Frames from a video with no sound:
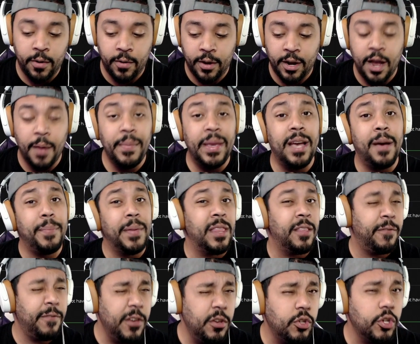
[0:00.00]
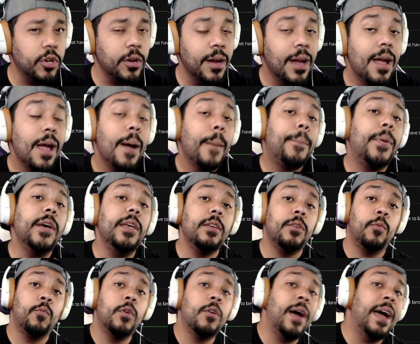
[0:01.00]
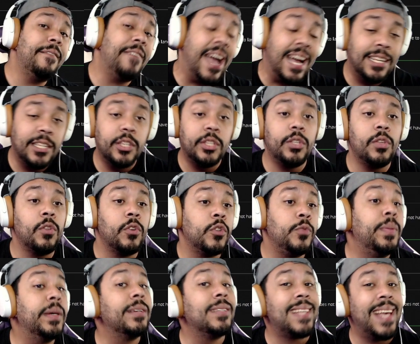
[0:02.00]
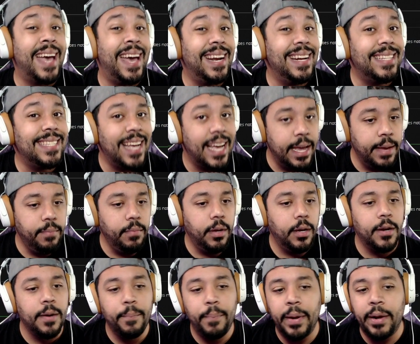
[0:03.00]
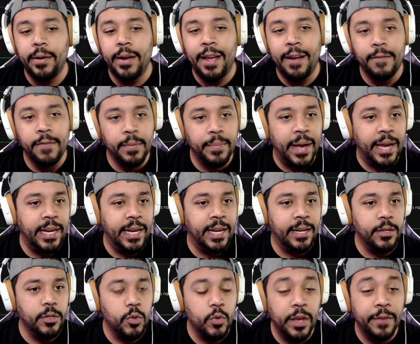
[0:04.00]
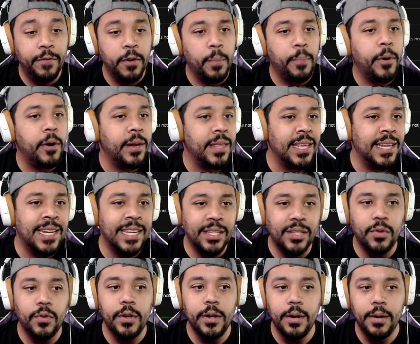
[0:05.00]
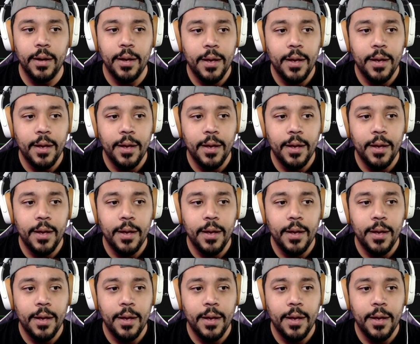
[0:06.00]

coming up in the future, but you will have access to those builds ahead of time compared to everybody else if you're part of the Discord.